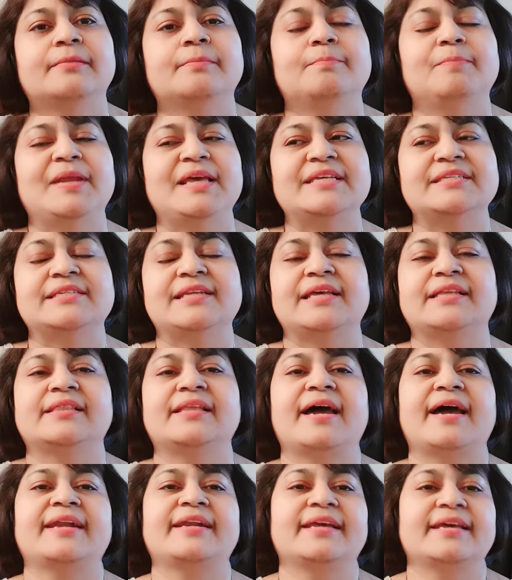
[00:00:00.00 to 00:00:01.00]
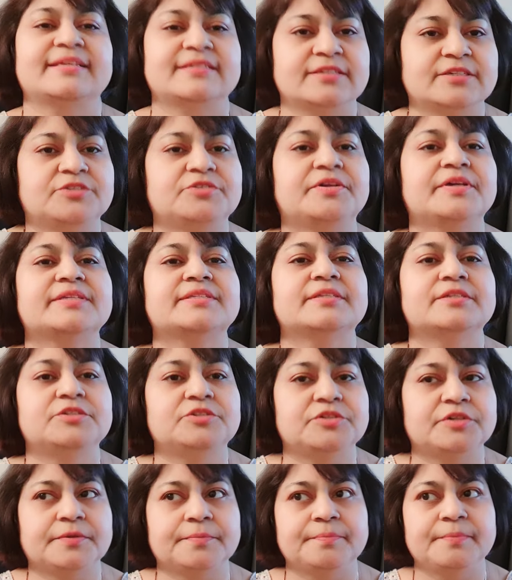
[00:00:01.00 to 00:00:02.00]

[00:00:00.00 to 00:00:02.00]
place like that etc etc